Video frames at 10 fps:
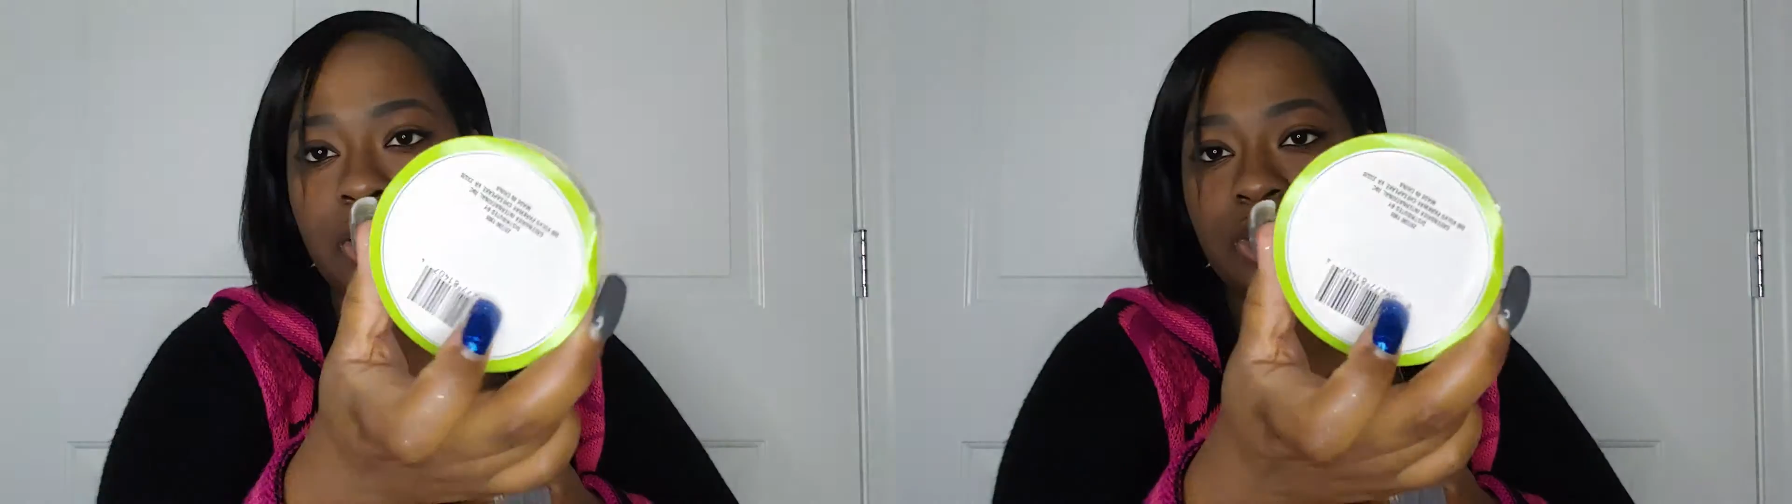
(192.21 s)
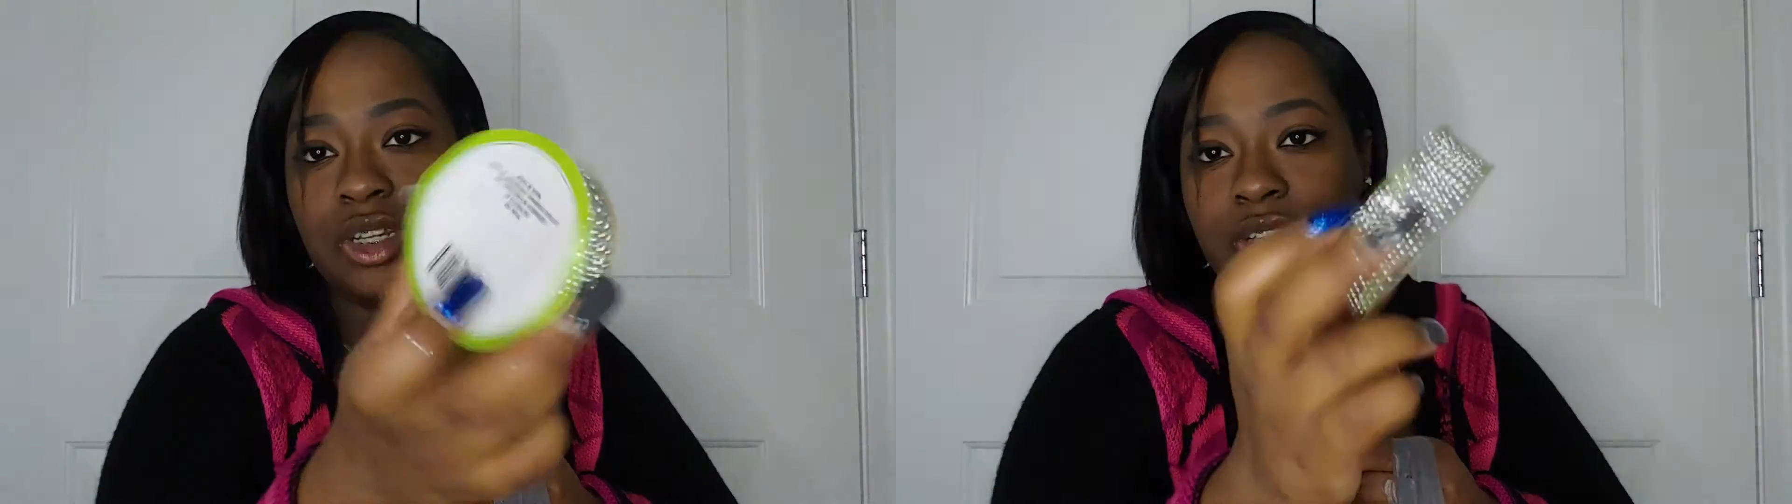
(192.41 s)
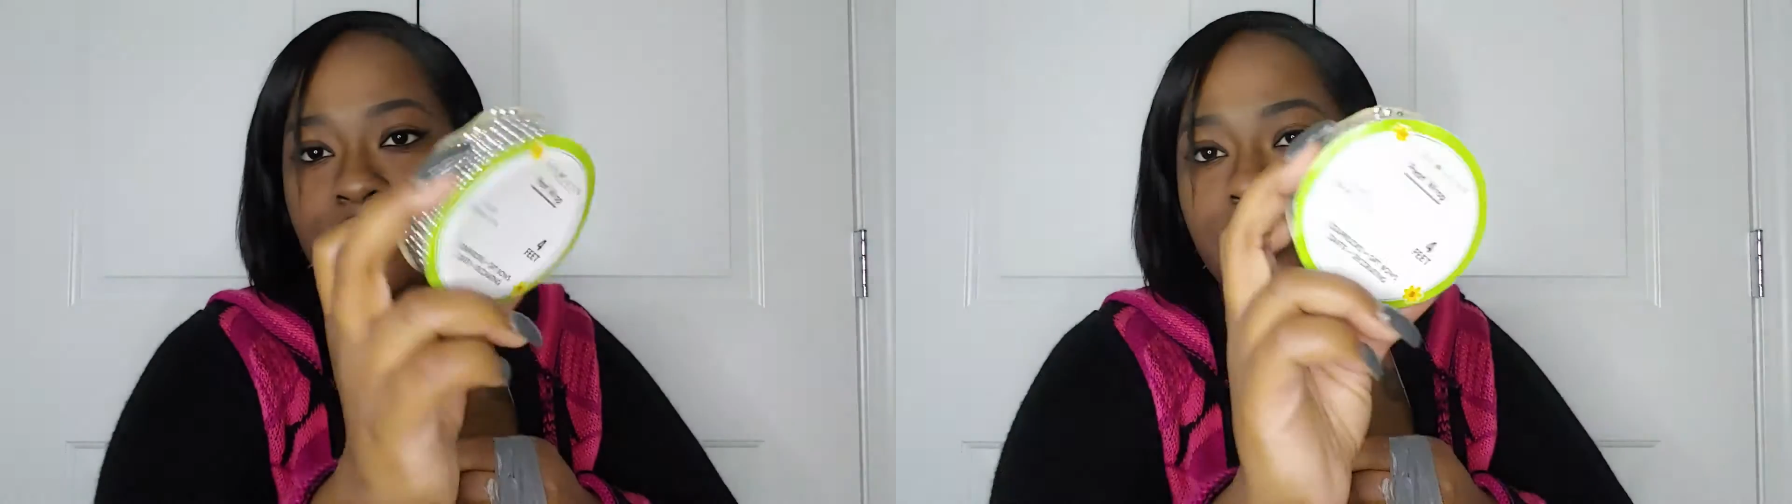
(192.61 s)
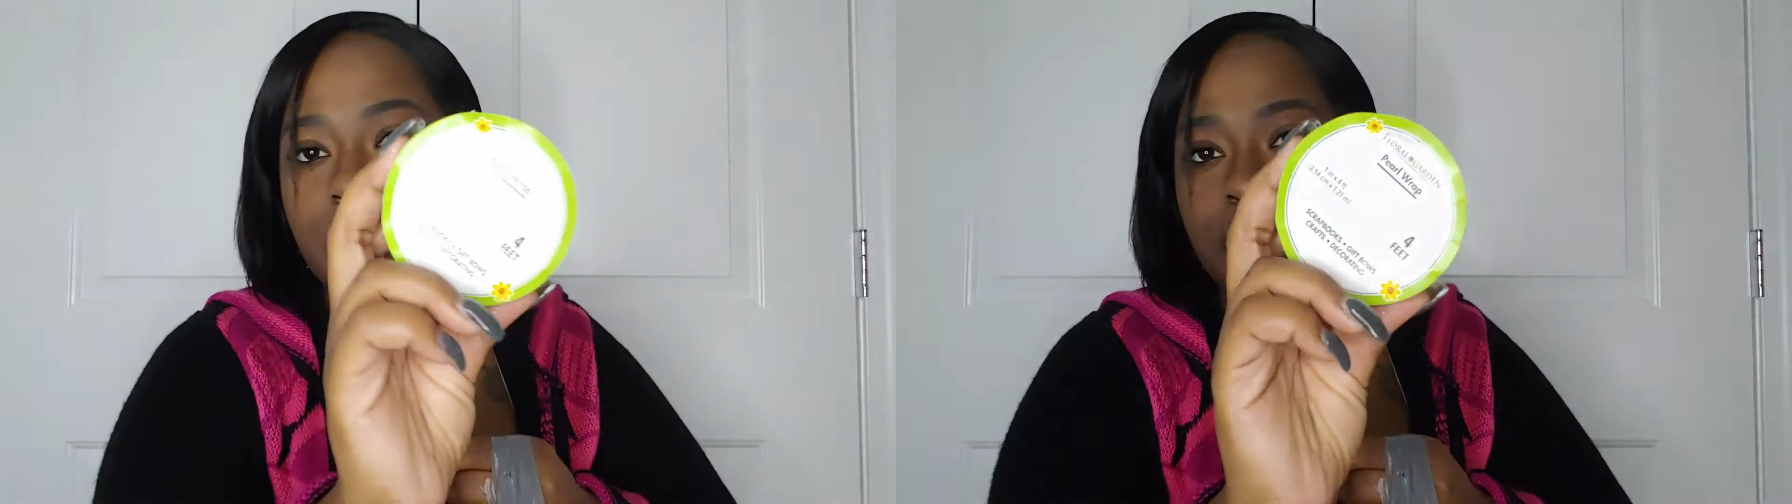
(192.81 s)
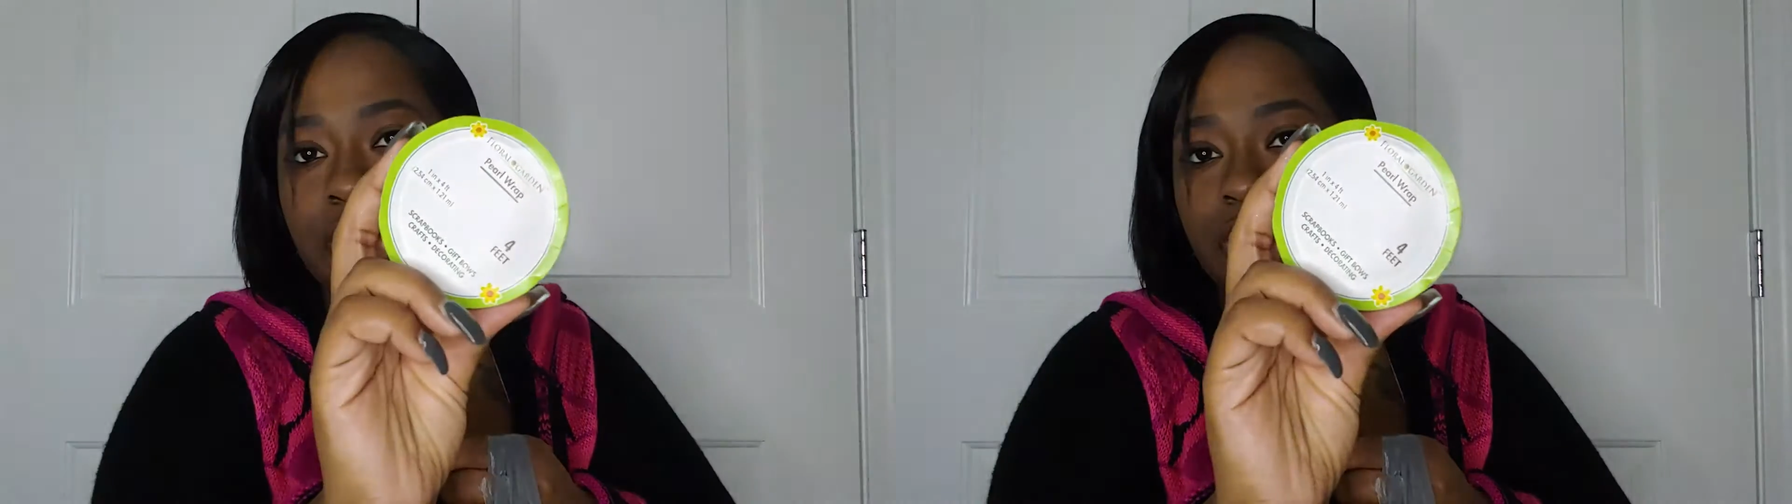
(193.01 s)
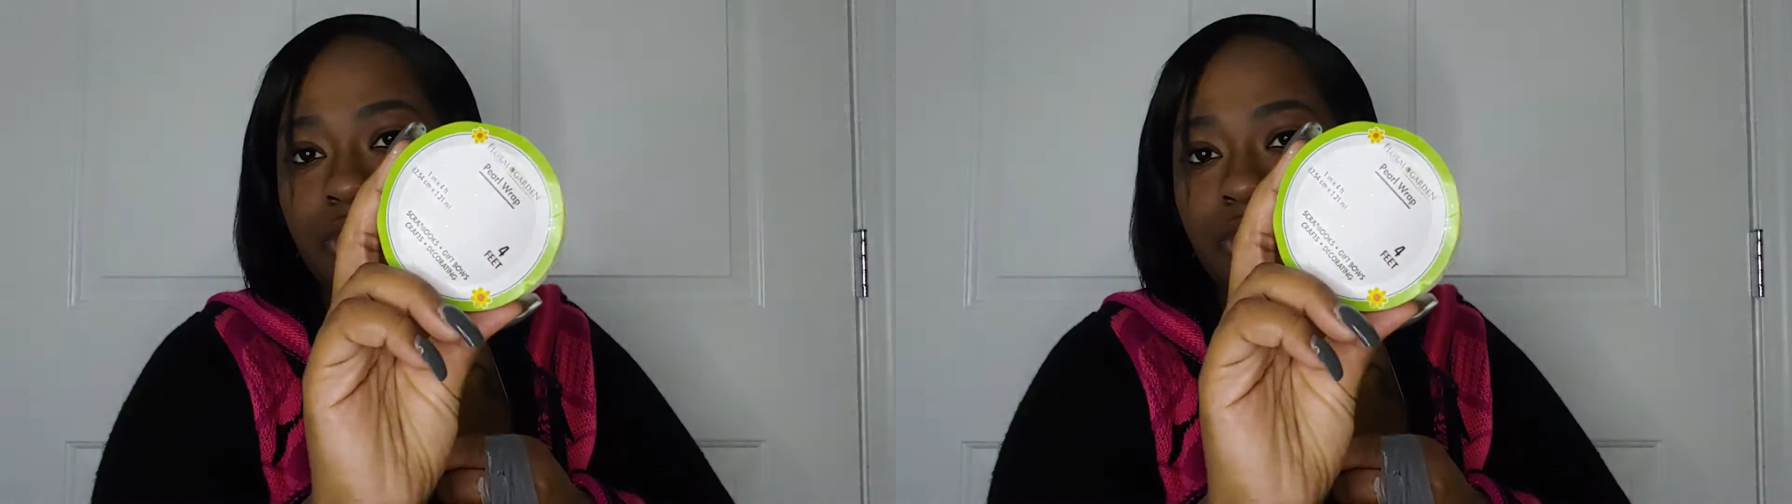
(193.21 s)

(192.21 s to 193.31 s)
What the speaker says: next year to use this.